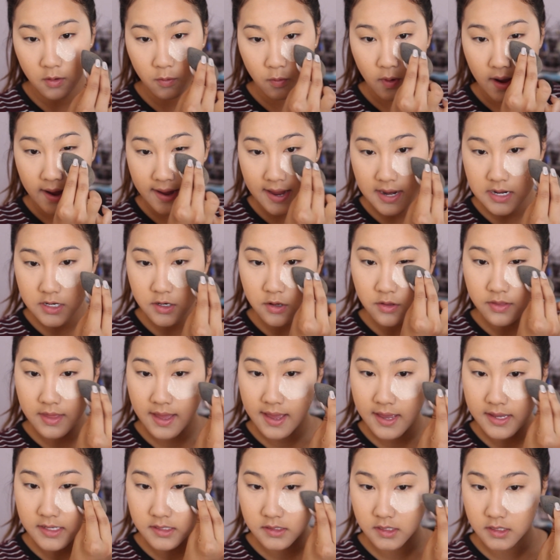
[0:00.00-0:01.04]
Why I do
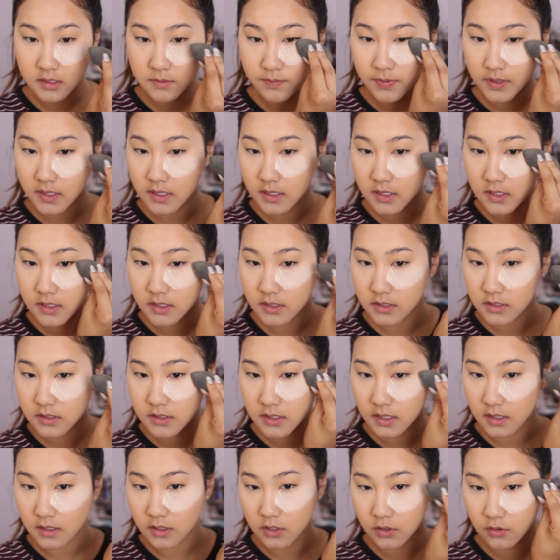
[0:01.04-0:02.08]
that is just
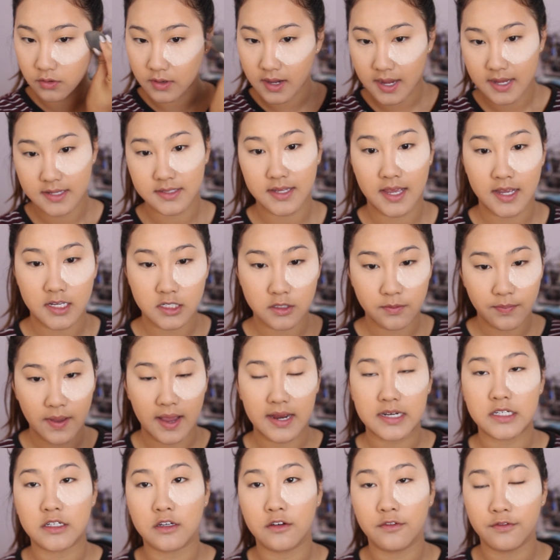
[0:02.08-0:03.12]
because you guys
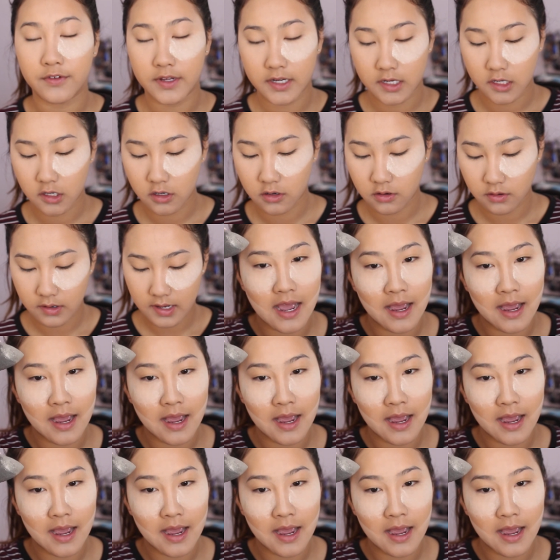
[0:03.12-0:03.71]
expect a video.